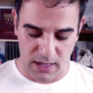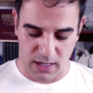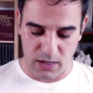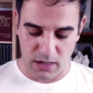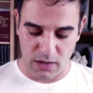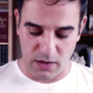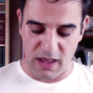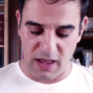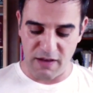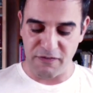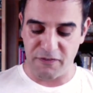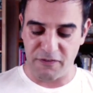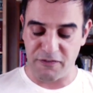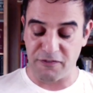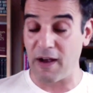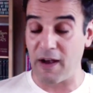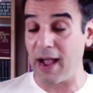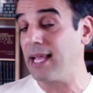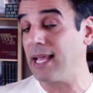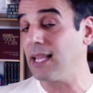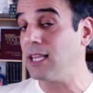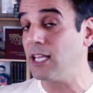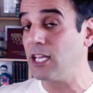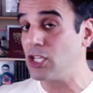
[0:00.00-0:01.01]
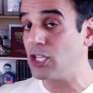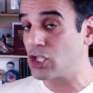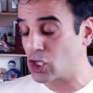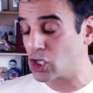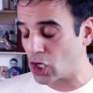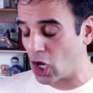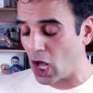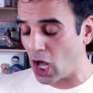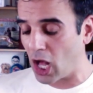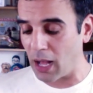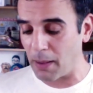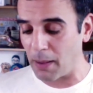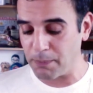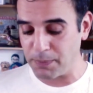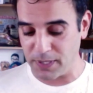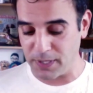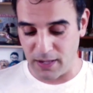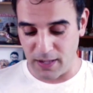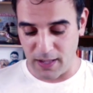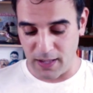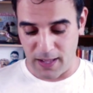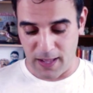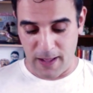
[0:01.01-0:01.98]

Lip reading: if finely chopped,